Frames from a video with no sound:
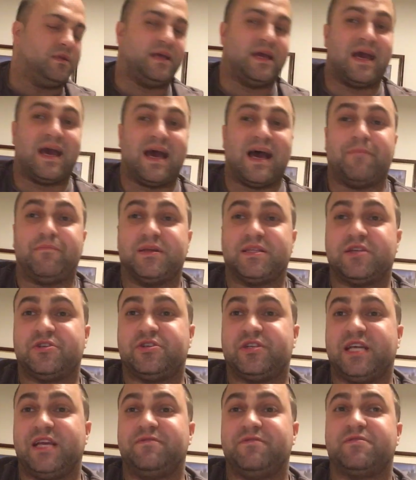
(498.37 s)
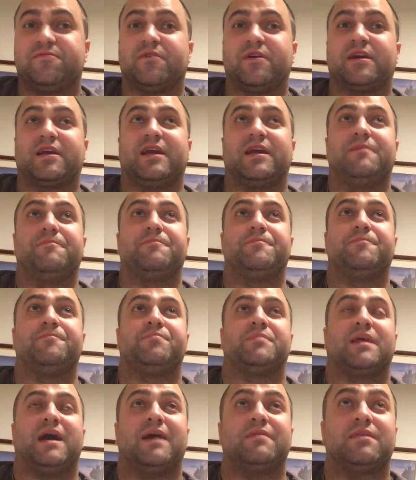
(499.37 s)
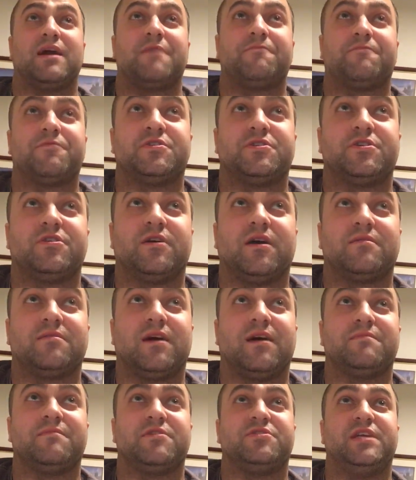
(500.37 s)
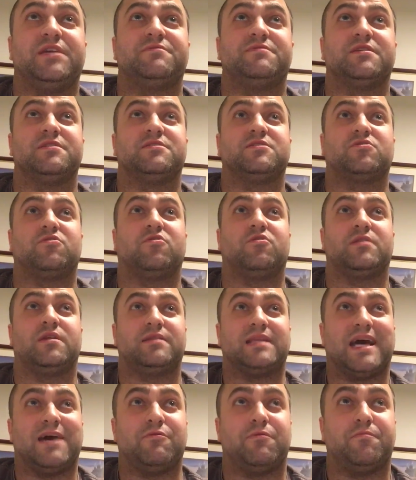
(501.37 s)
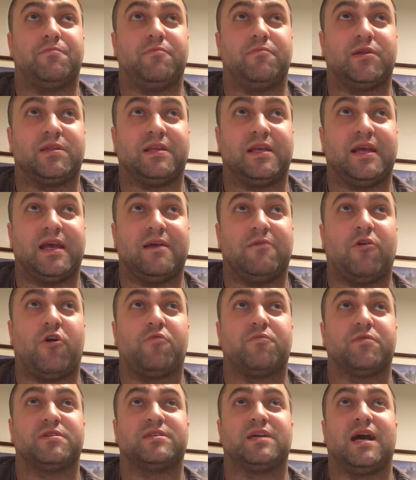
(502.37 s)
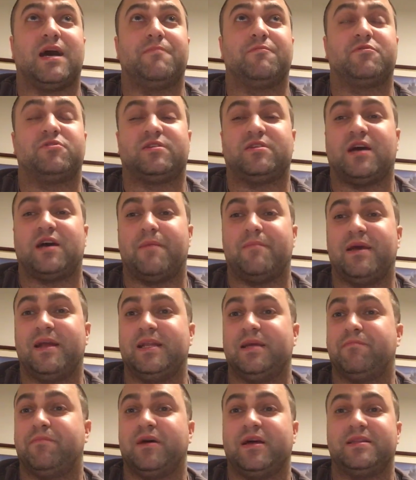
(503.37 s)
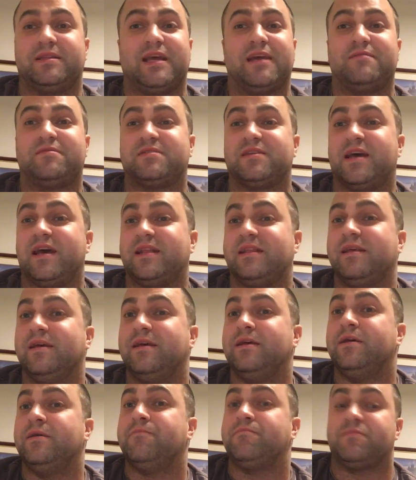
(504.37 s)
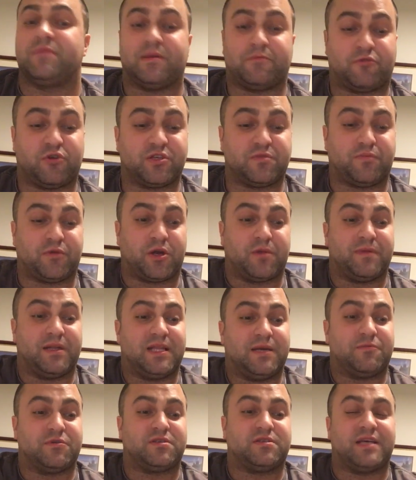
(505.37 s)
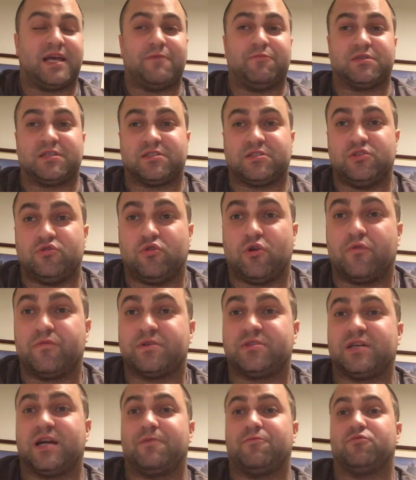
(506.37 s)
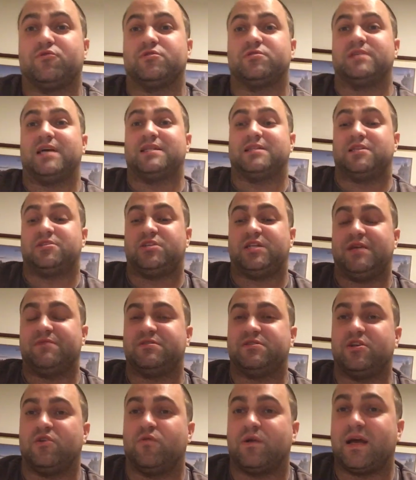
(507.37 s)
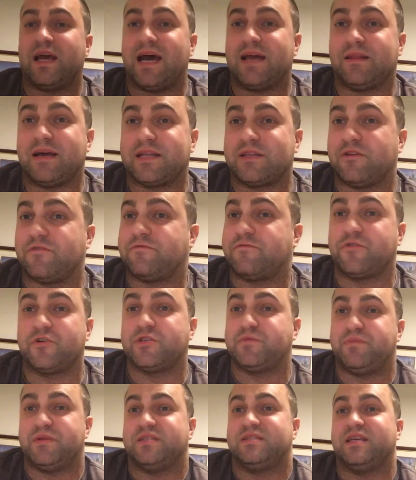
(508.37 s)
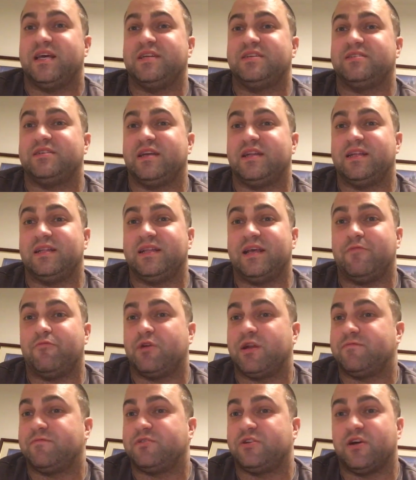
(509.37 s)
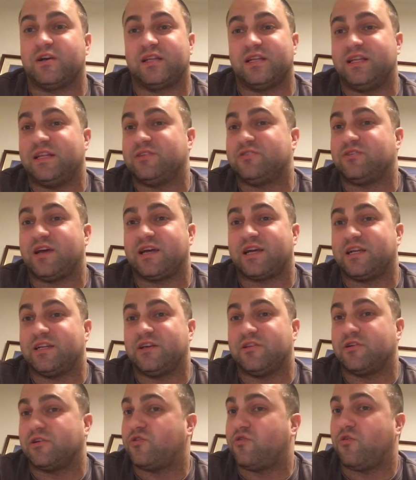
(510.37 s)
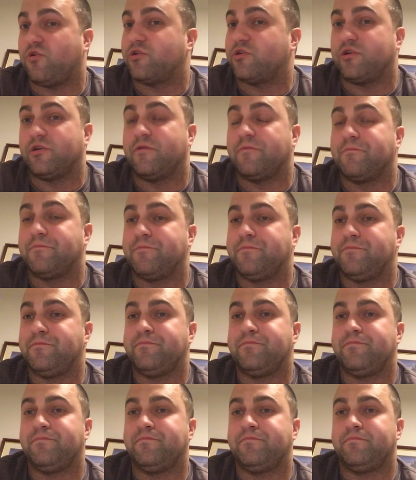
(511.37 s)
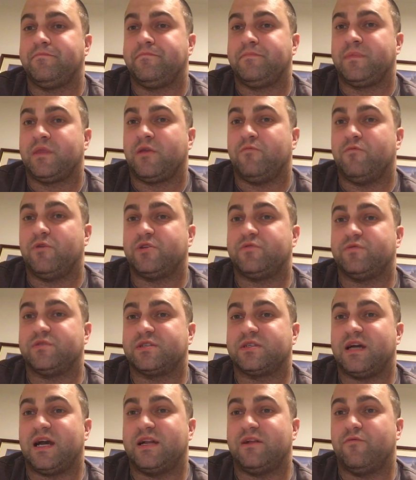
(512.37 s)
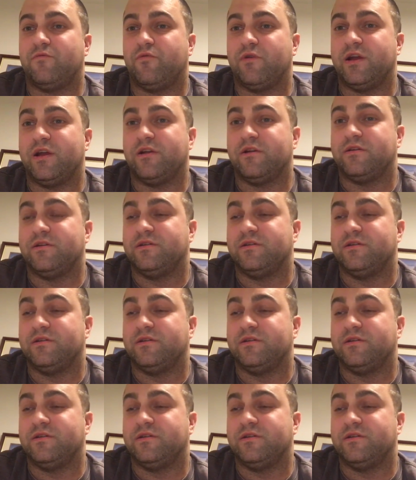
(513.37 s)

Yeah, but the Chiefs freaking. I thought the Chiefs had scored that would with the overtime time ending, but they said Chris Berman and them were saying with this new overtime rules that the Chiefs still would have had like their first possession and they would have taken it into like another quarter, which was kind of weird.